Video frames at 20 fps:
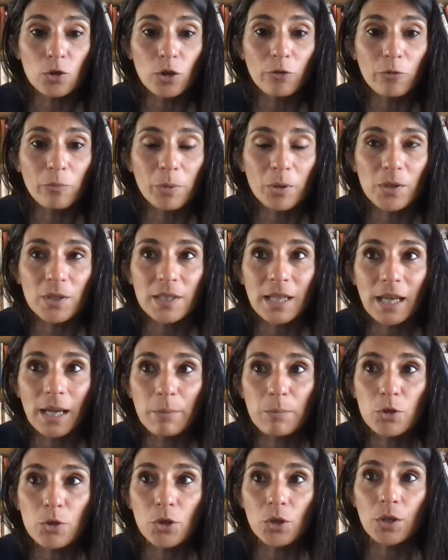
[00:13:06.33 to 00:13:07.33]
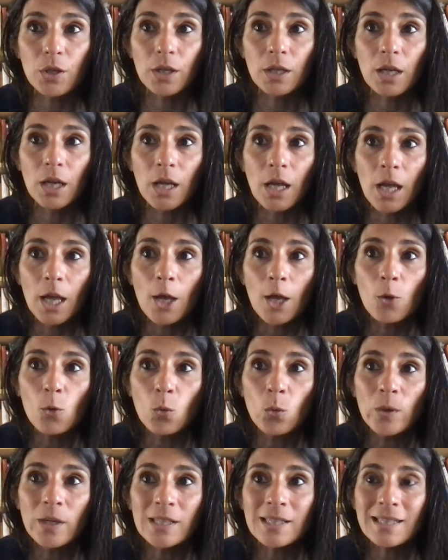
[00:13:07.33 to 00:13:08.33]
of perception,
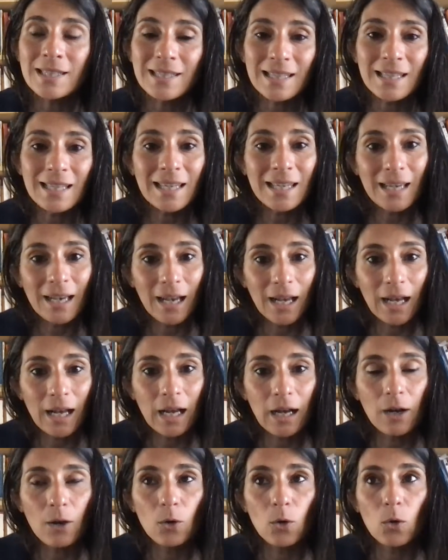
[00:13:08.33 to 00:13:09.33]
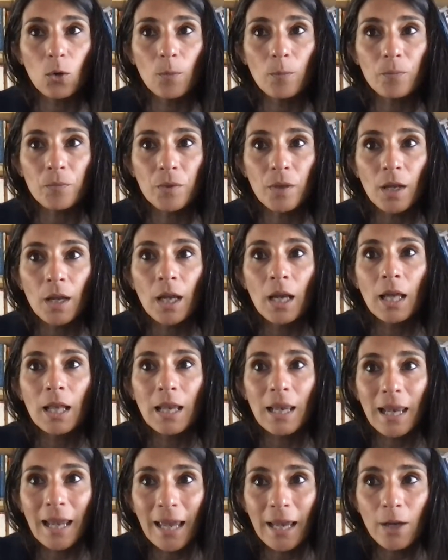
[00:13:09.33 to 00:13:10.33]
we see how
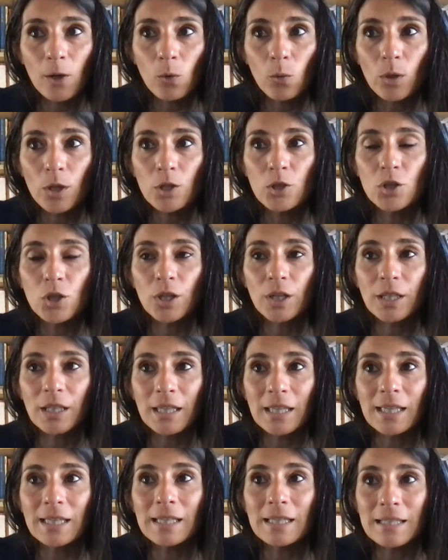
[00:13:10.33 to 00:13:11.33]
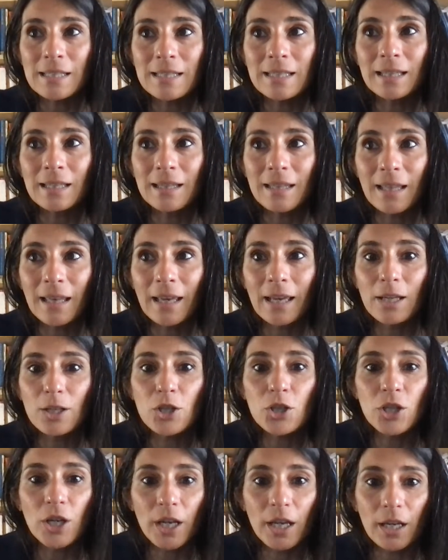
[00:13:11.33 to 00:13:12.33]
language is the
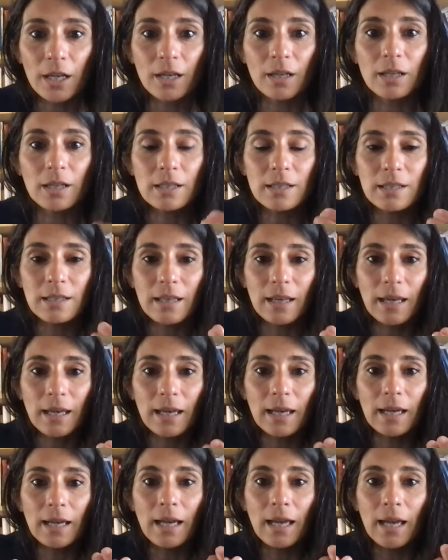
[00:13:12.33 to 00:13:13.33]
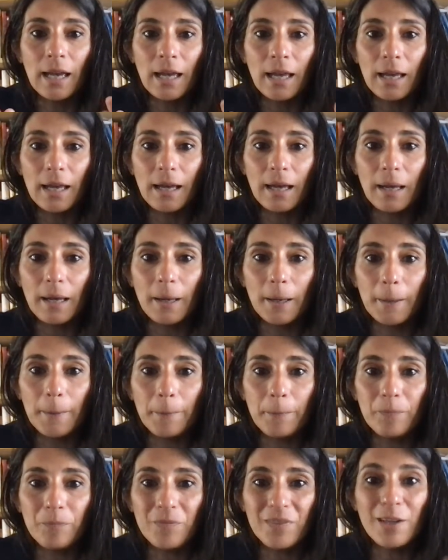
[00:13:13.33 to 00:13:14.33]
chair, is the
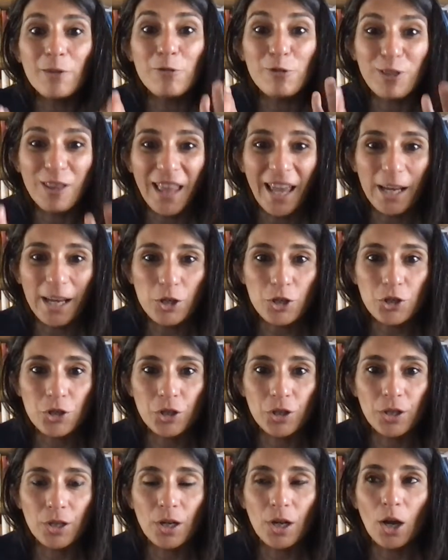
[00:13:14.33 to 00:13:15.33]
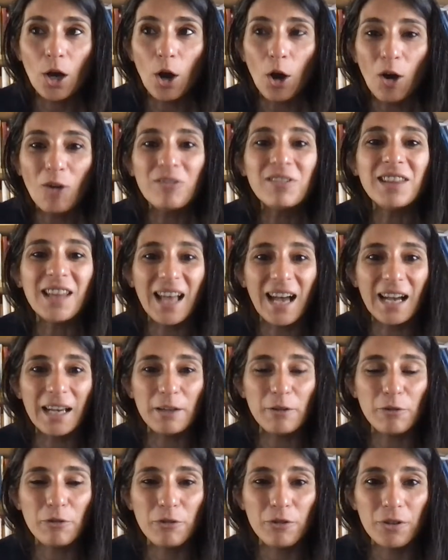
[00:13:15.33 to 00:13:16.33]
flesh of
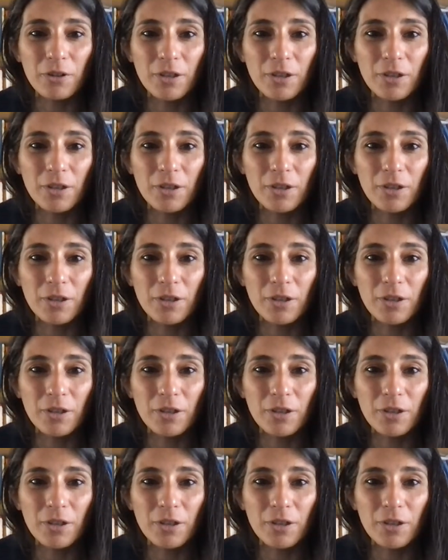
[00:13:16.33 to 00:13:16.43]
life.